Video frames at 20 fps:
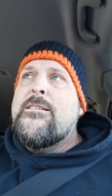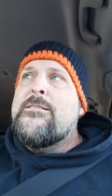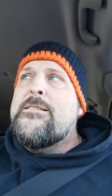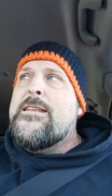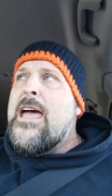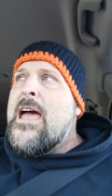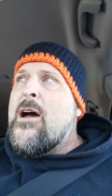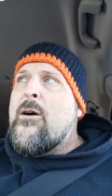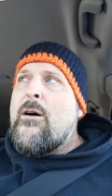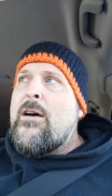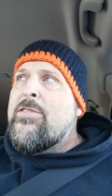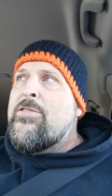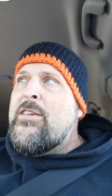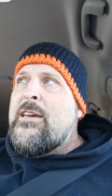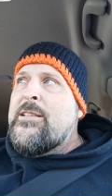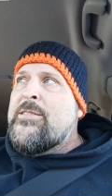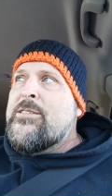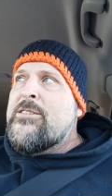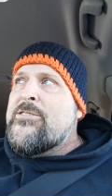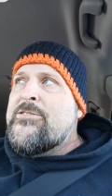now i
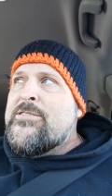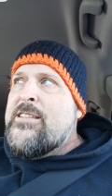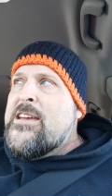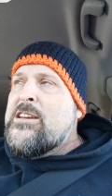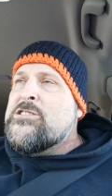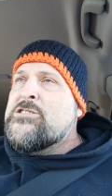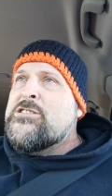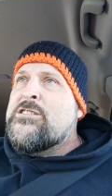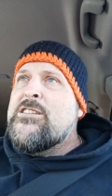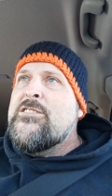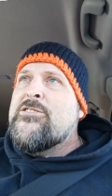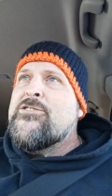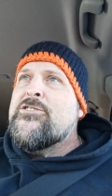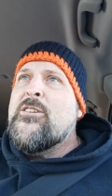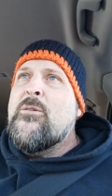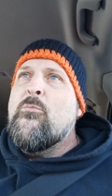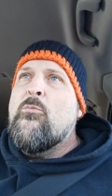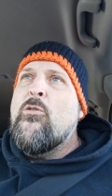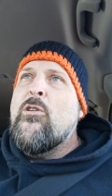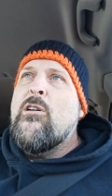think this nation is
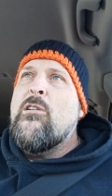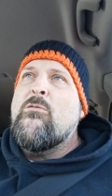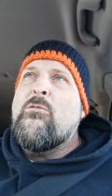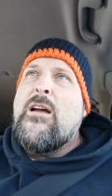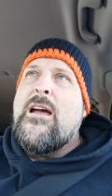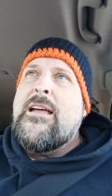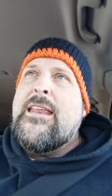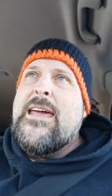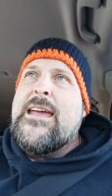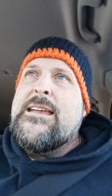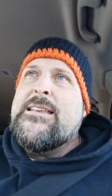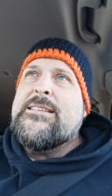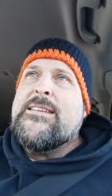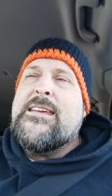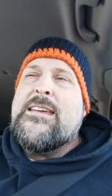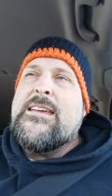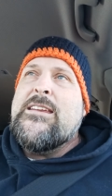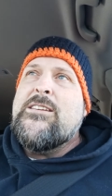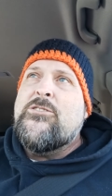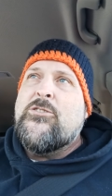somewhere around
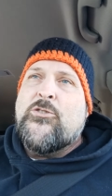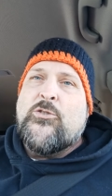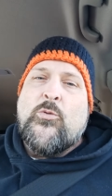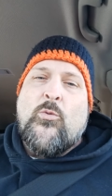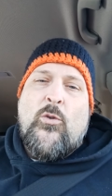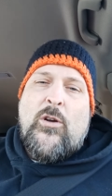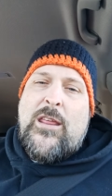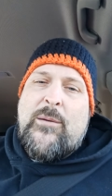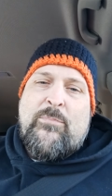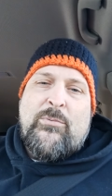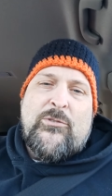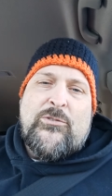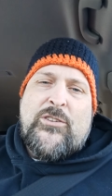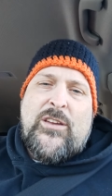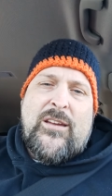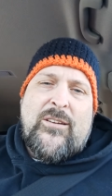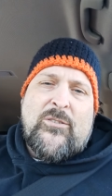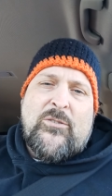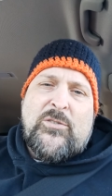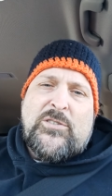18 to
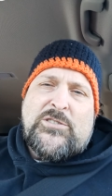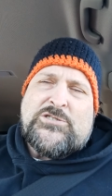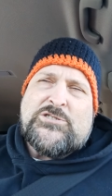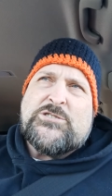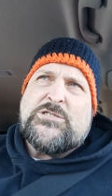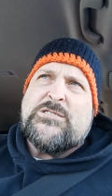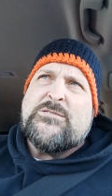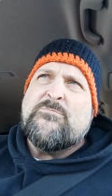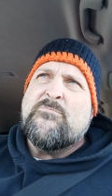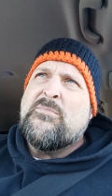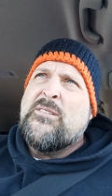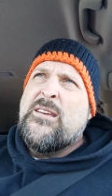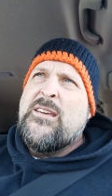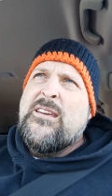20% christian